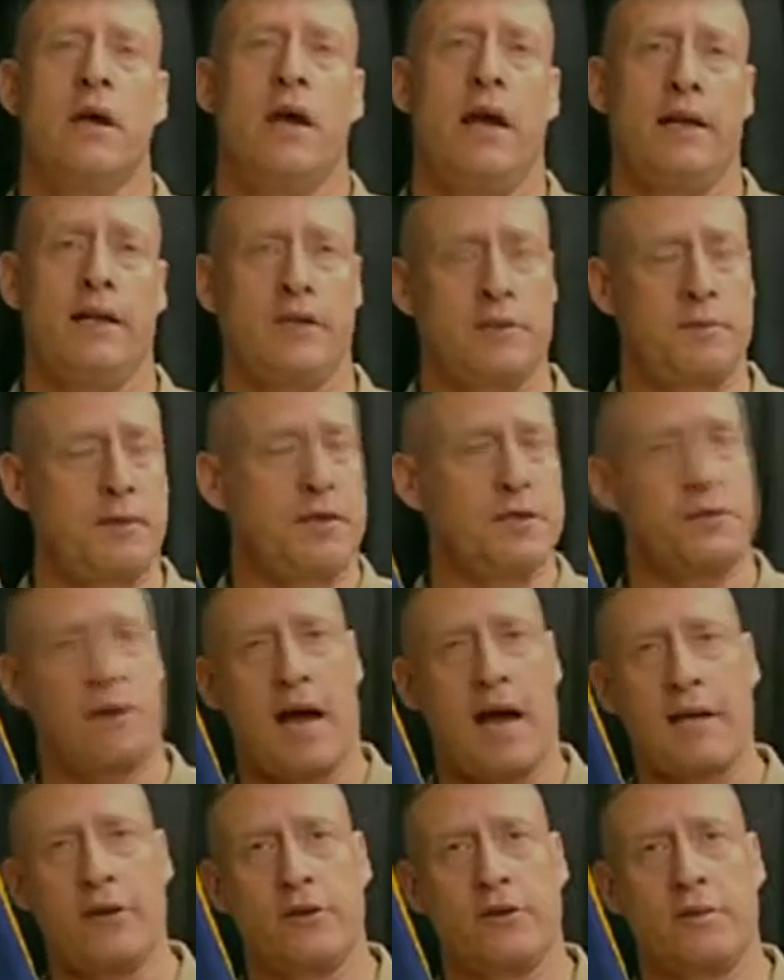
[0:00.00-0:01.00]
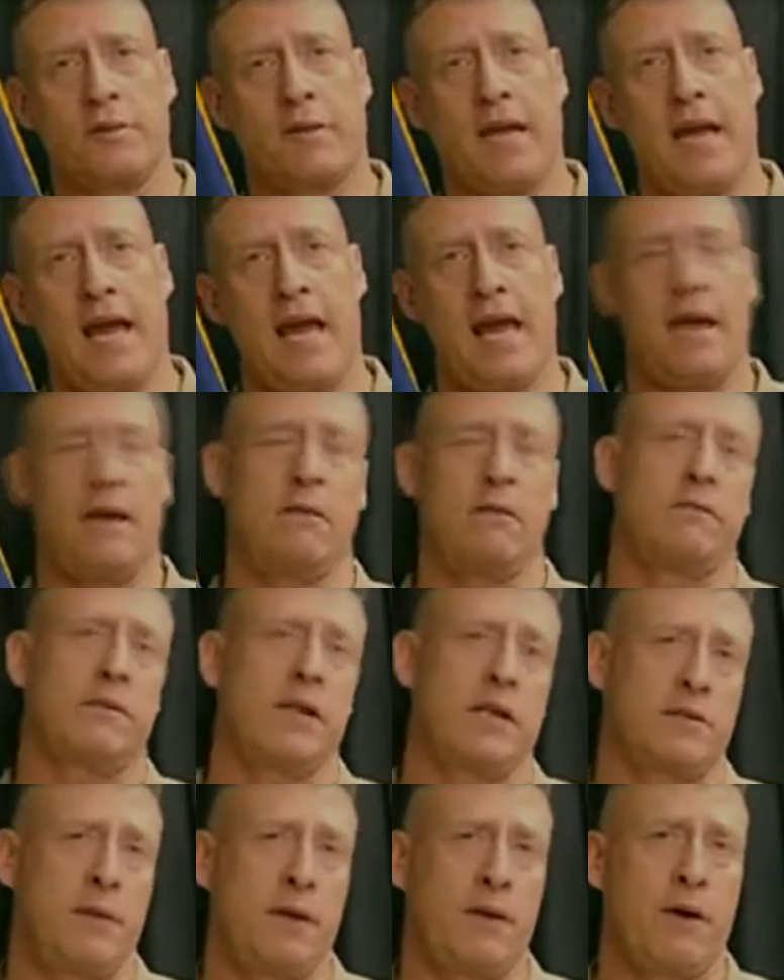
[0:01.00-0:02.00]
And just because we're not using them today
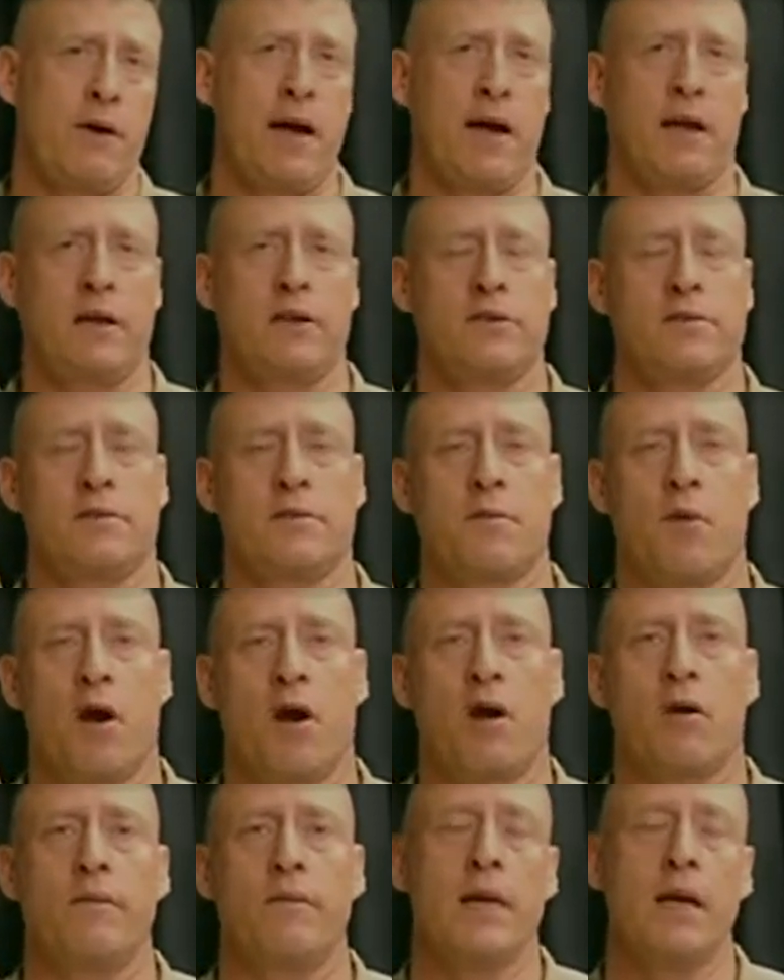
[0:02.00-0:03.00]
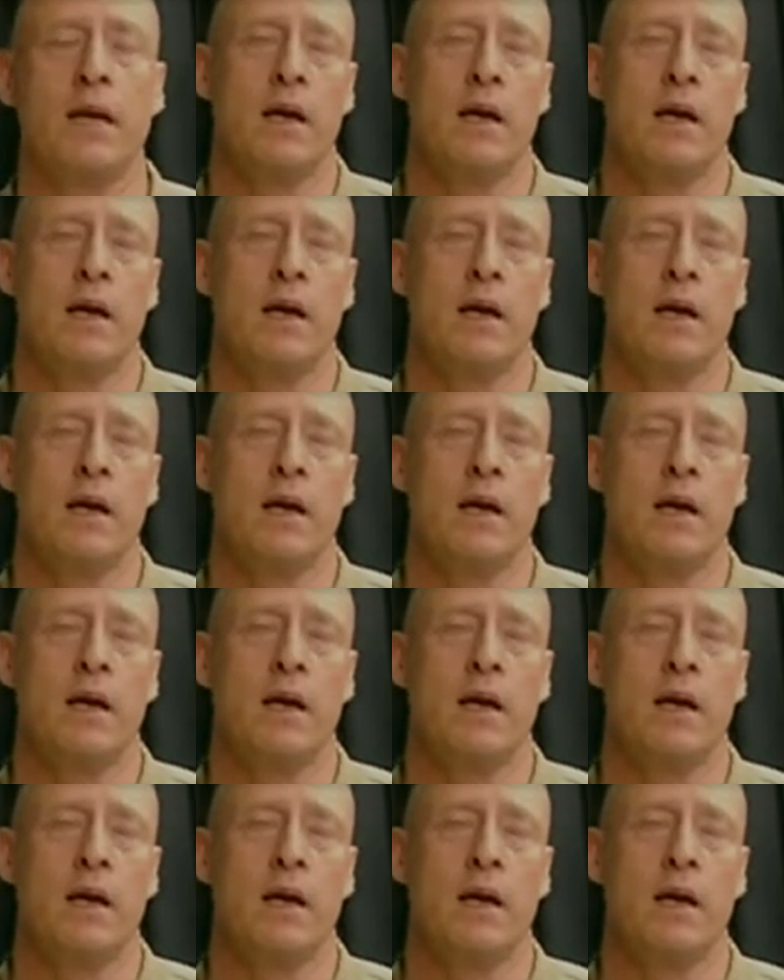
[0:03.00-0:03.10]
doesn't mean we're not going to use them tomorrow.